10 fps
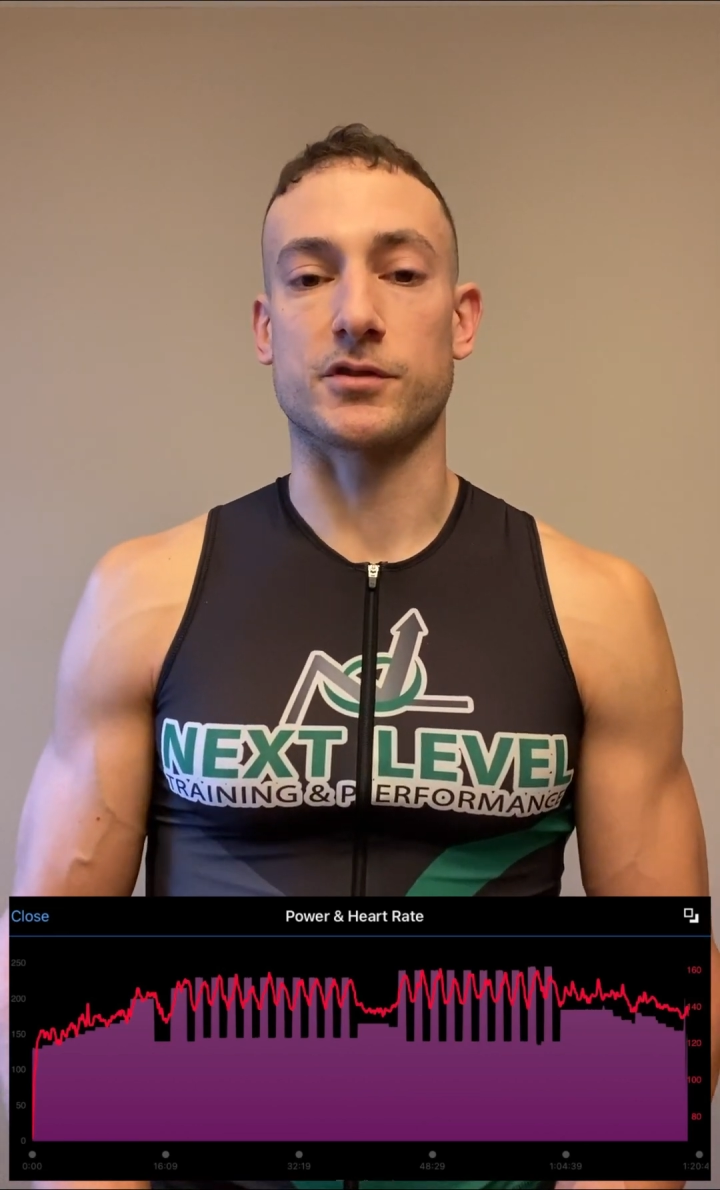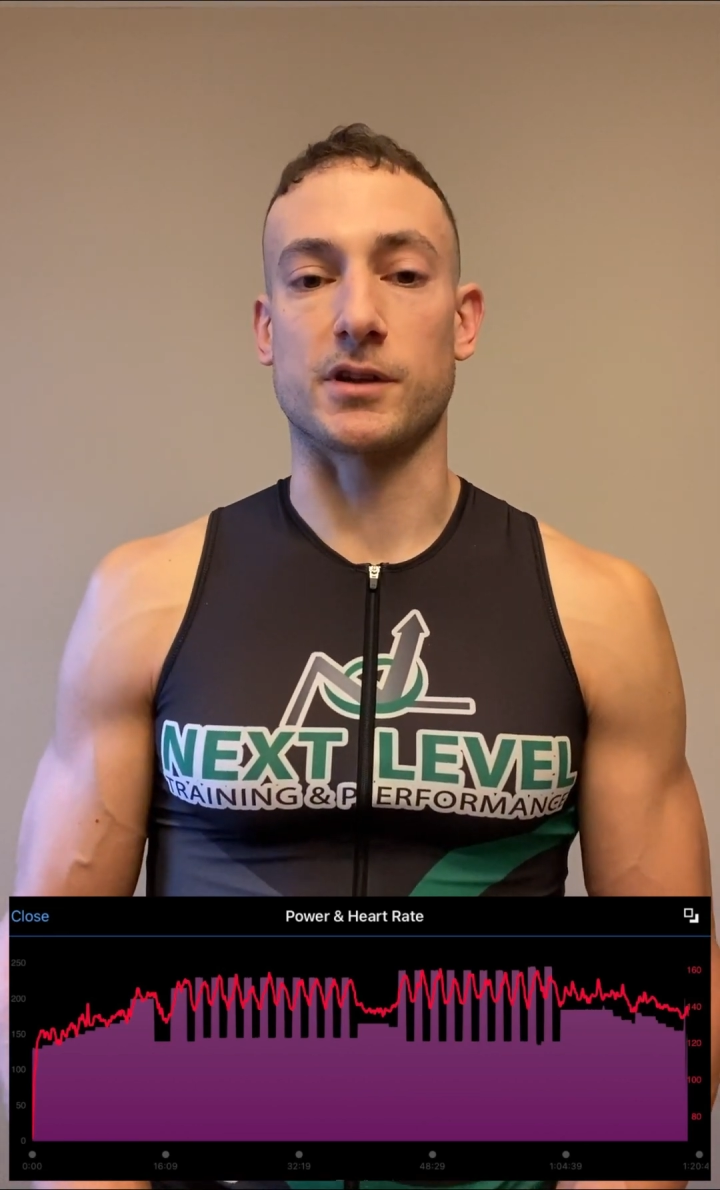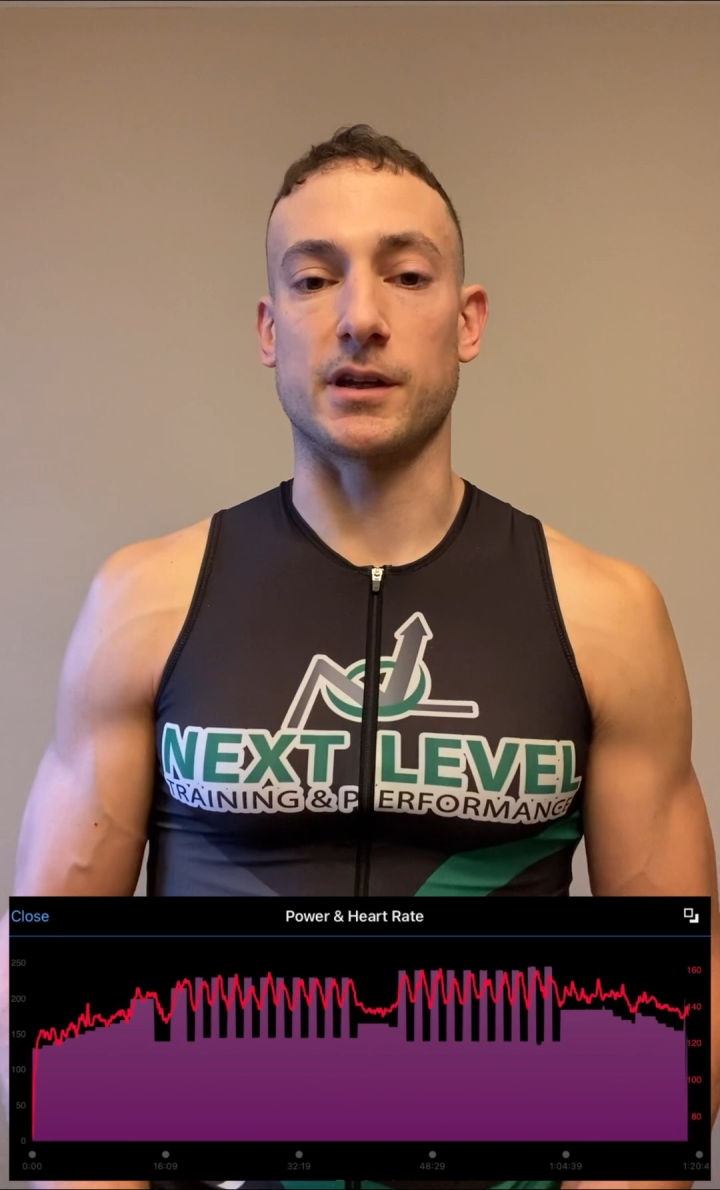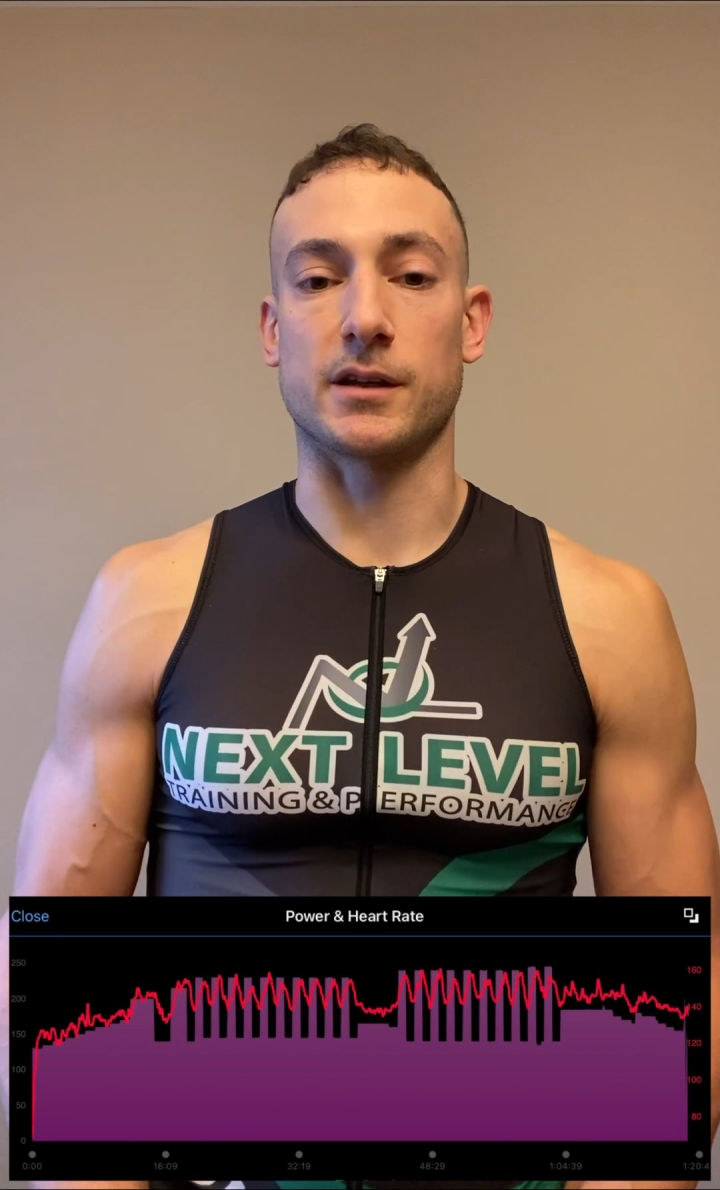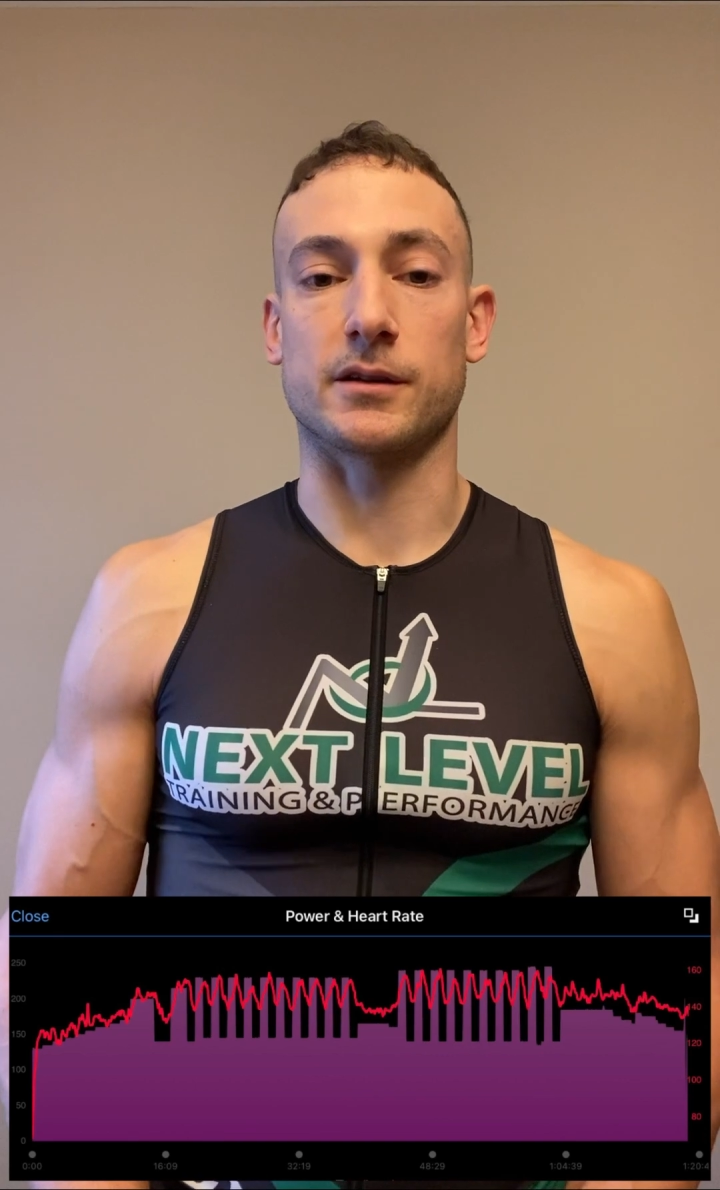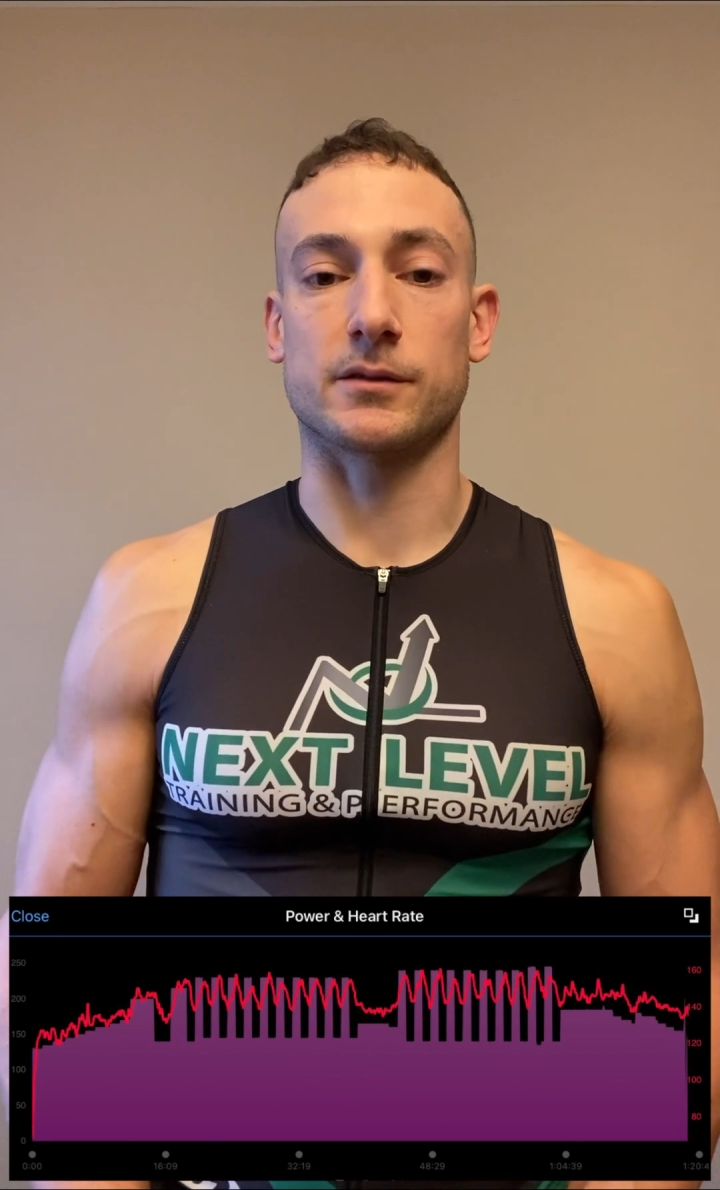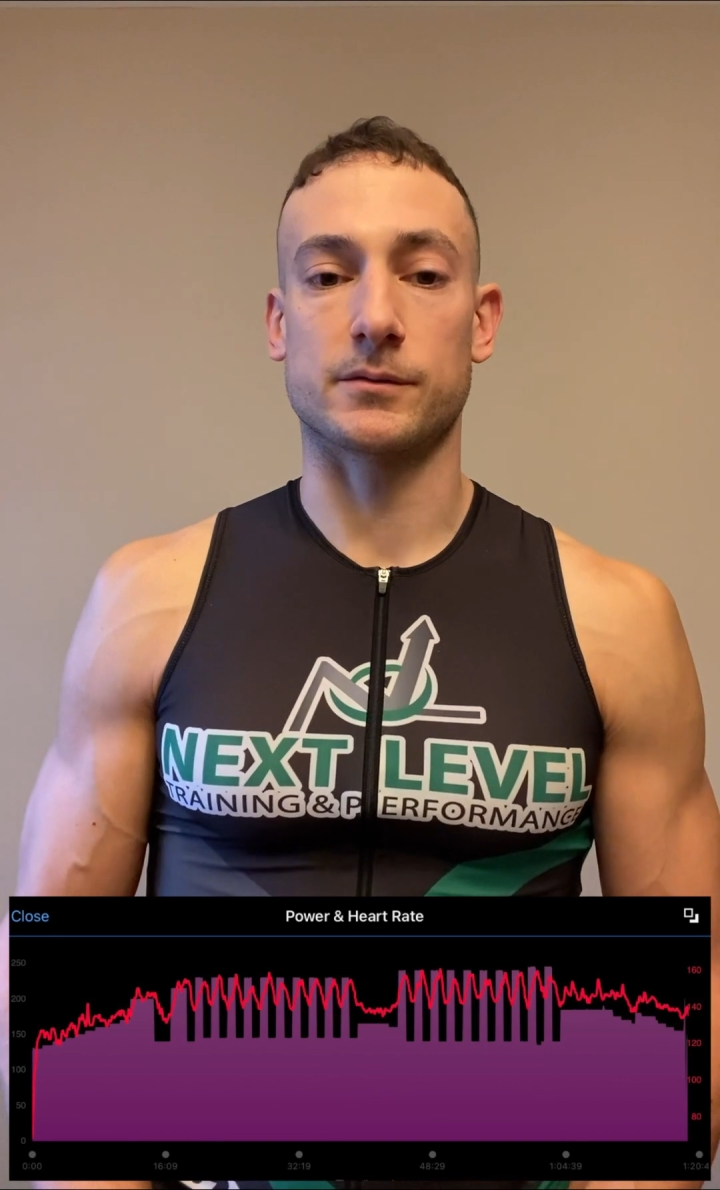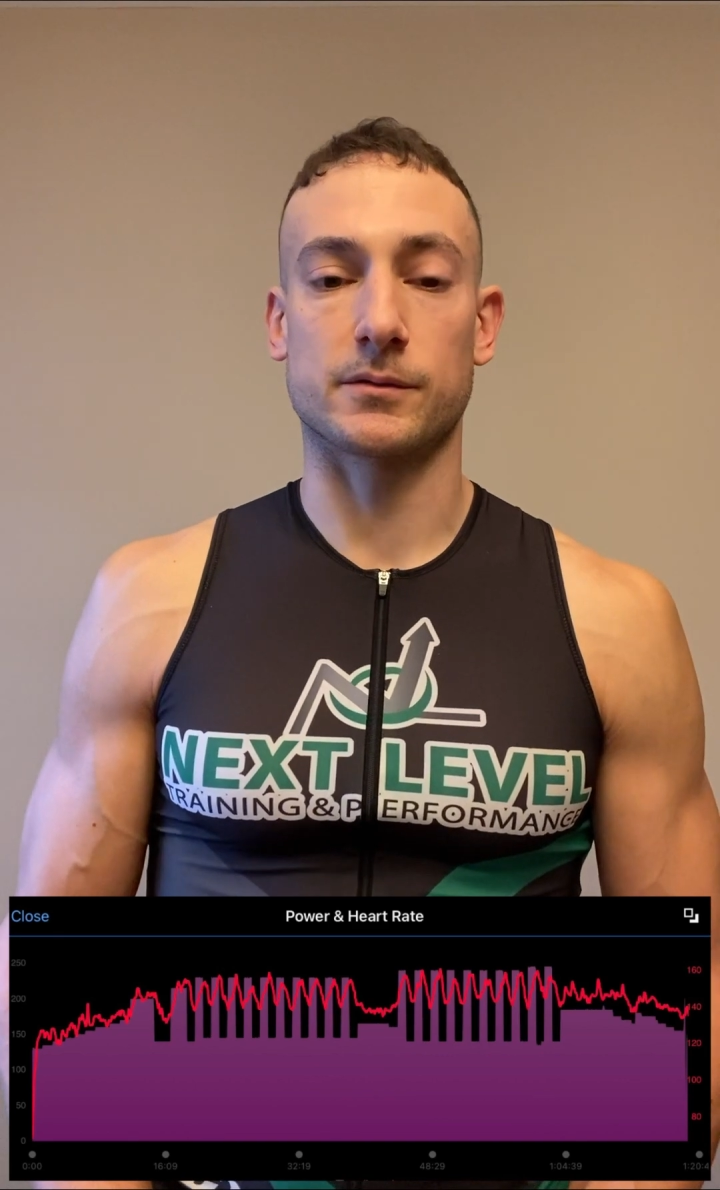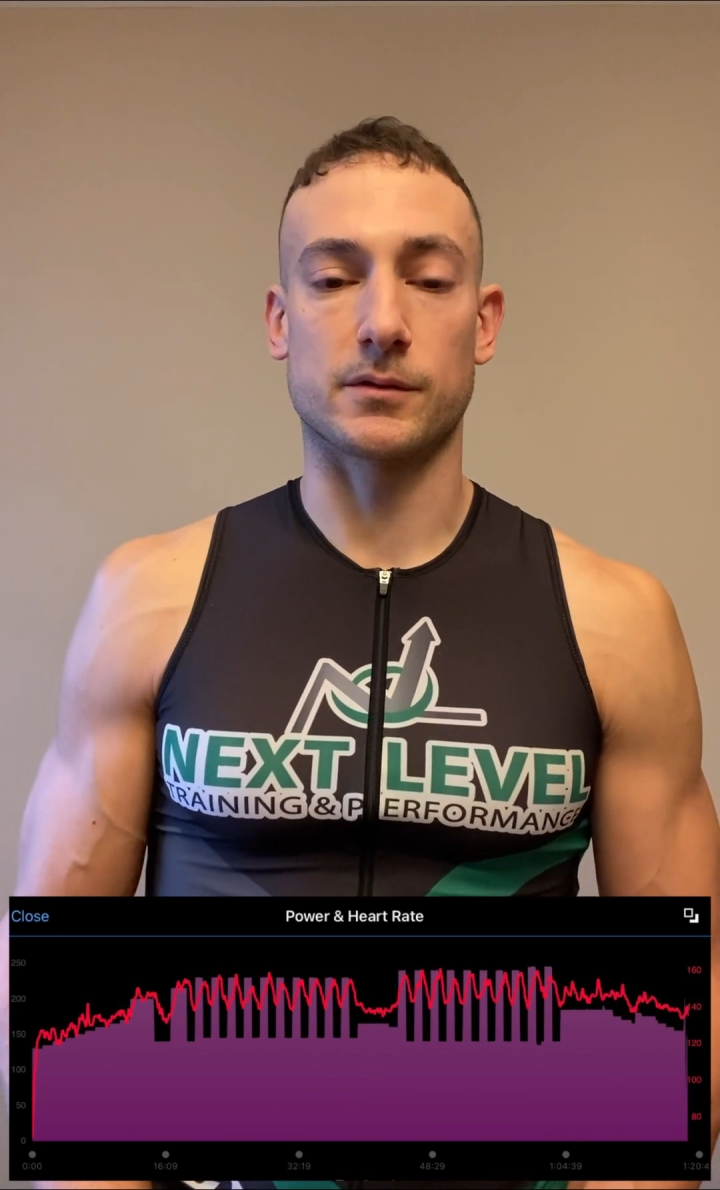seeing